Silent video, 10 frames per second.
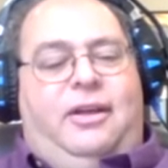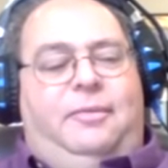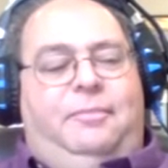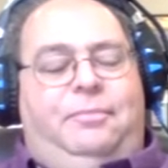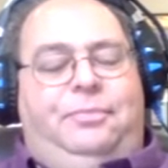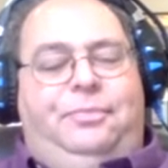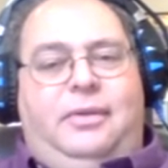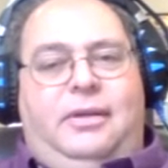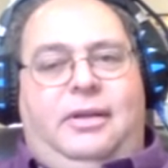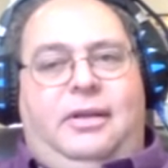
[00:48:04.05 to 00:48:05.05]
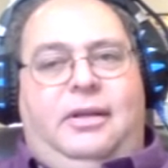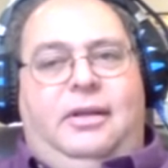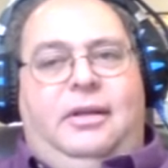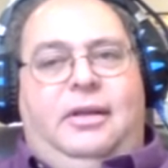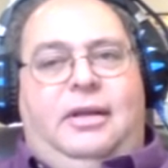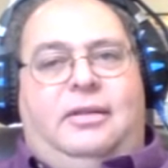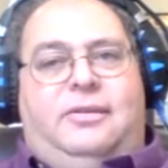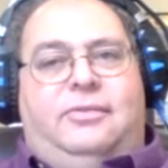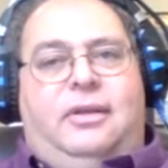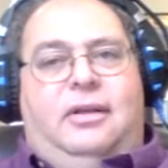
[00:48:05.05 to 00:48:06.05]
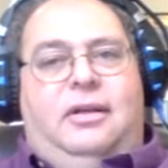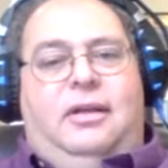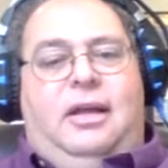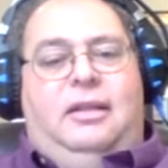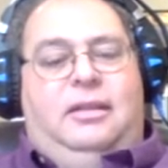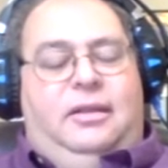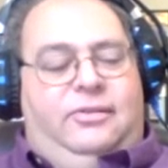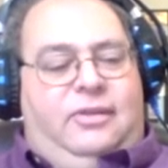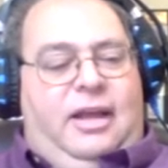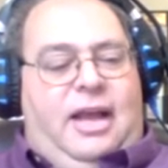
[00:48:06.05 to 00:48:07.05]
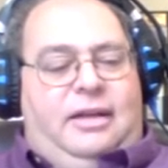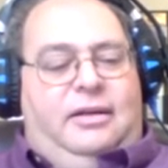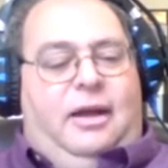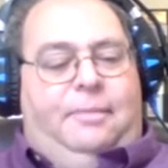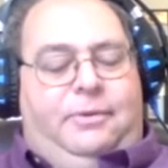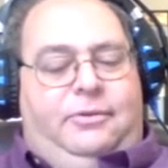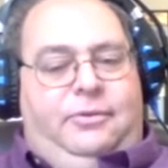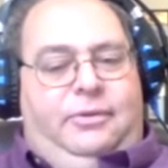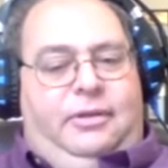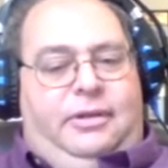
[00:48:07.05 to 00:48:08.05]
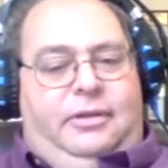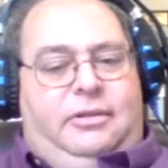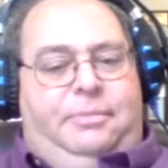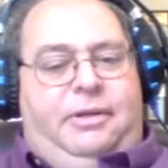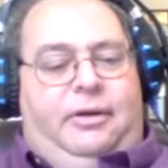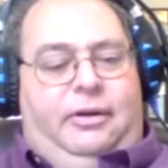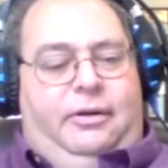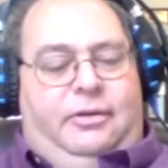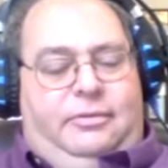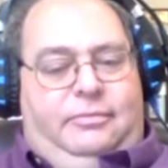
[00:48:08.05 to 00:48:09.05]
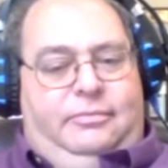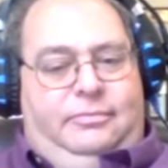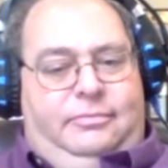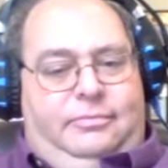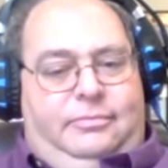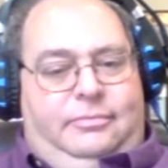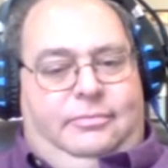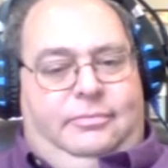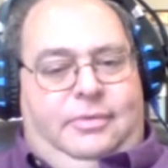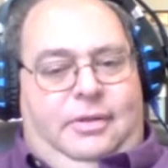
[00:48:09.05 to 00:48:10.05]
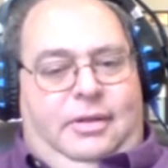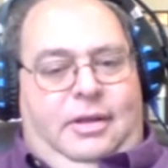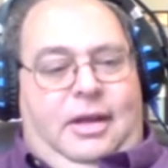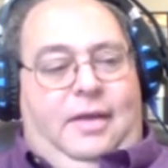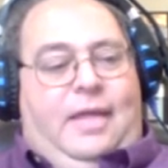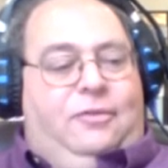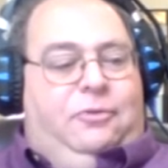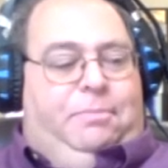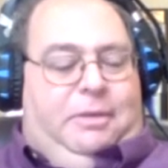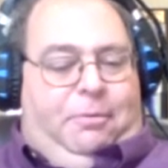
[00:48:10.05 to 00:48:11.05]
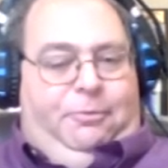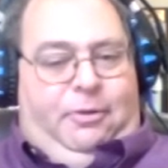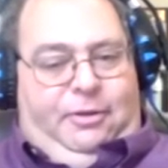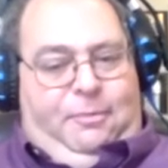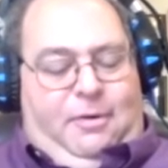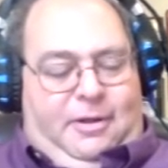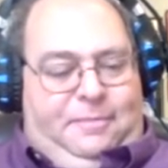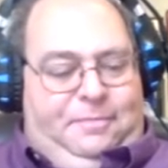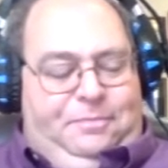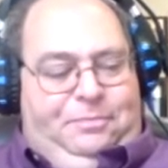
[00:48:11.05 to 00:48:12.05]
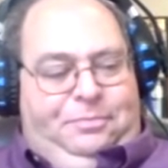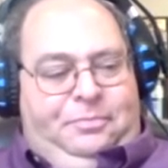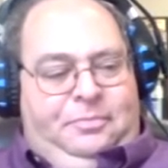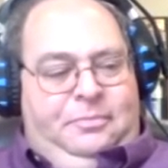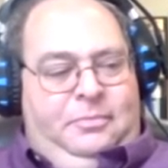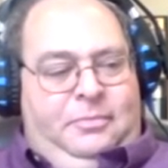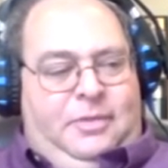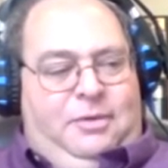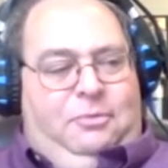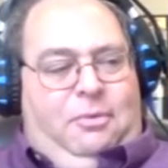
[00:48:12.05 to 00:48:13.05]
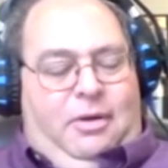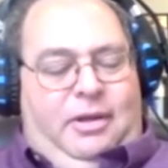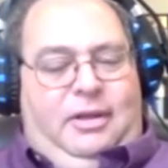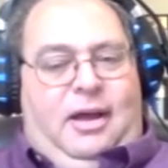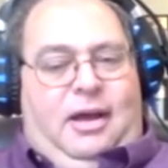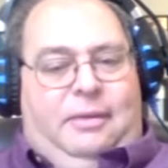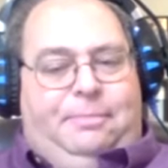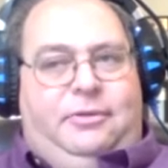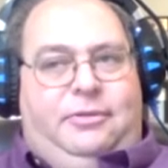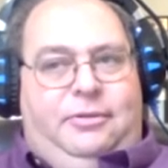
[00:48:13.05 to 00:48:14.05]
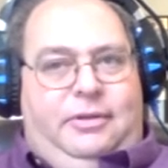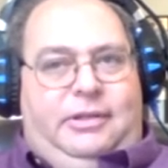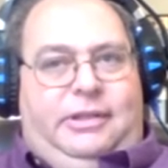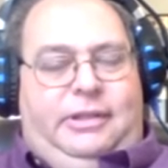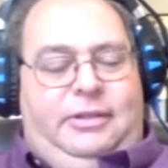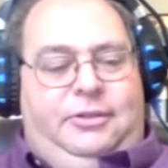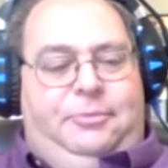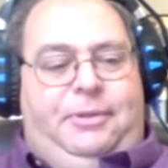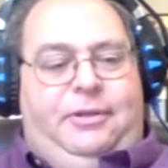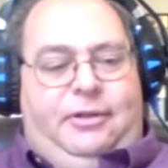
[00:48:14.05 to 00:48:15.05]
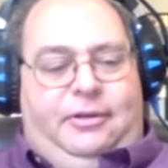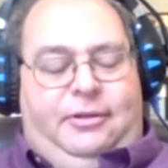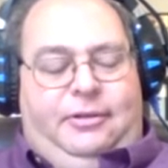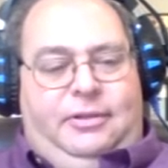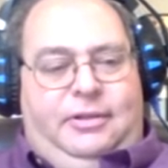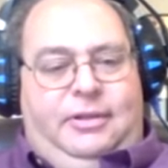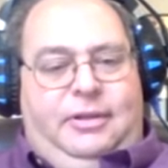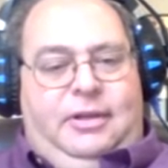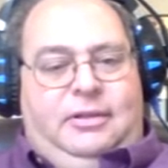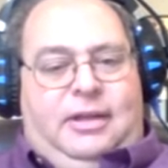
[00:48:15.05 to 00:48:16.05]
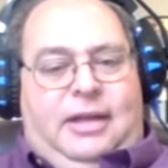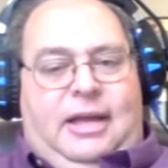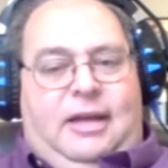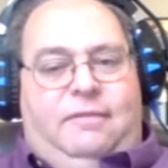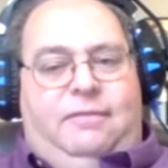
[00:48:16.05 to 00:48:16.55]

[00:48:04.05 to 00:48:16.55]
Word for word: to be heard, to have their feelings, their opinions considered and, and fairly evaluated and I dare say that